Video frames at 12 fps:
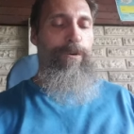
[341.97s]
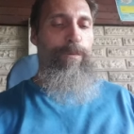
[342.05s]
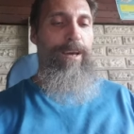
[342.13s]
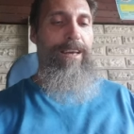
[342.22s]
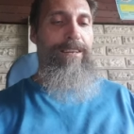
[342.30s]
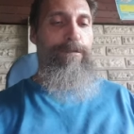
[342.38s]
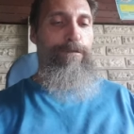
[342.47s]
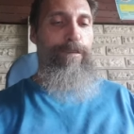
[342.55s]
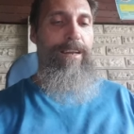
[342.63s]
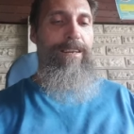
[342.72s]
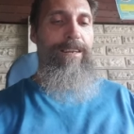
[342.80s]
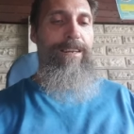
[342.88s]
where he
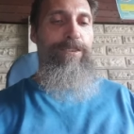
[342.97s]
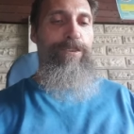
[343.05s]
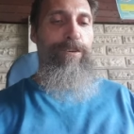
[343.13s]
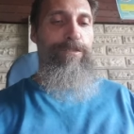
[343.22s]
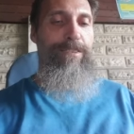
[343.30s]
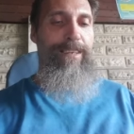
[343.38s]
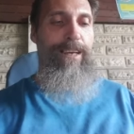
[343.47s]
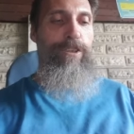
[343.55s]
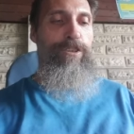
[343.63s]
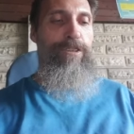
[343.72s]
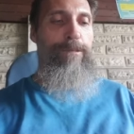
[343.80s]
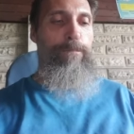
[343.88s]
defended his
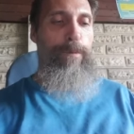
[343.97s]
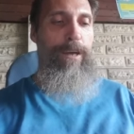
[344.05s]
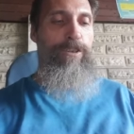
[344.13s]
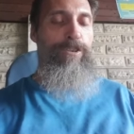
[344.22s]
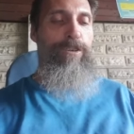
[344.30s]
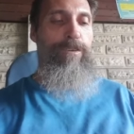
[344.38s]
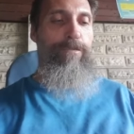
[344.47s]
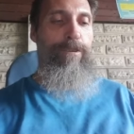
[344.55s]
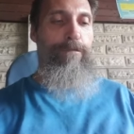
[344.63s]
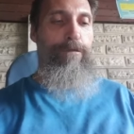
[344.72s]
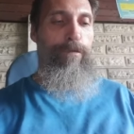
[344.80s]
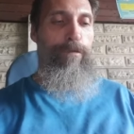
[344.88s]
contentious pension
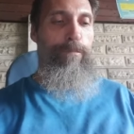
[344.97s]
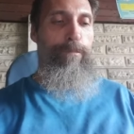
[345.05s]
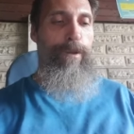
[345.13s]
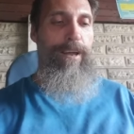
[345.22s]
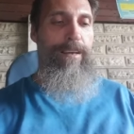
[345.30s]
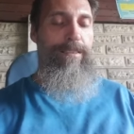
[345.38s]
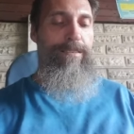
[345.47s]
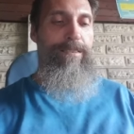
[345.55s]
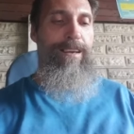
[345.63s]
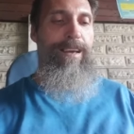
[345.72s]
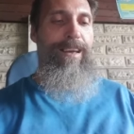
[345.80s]
reform plans